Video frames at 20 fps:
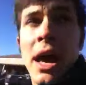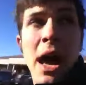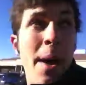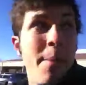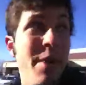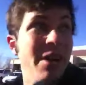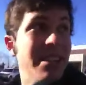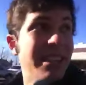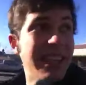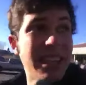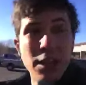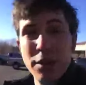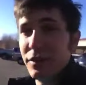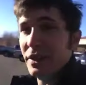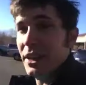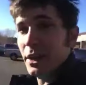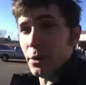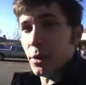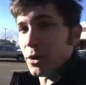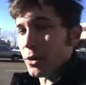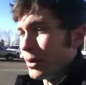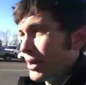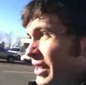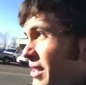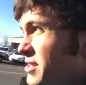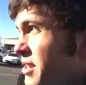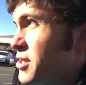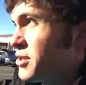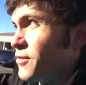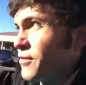I'm gonna take you over here real quick
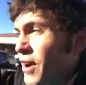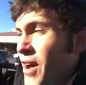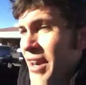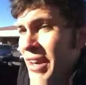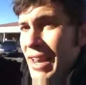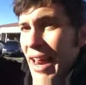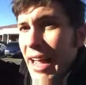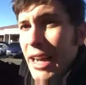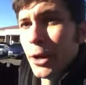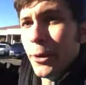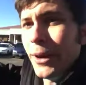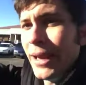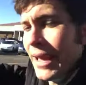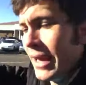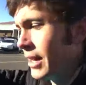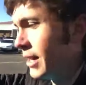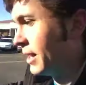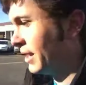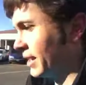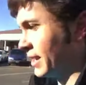because it's fun and echoey,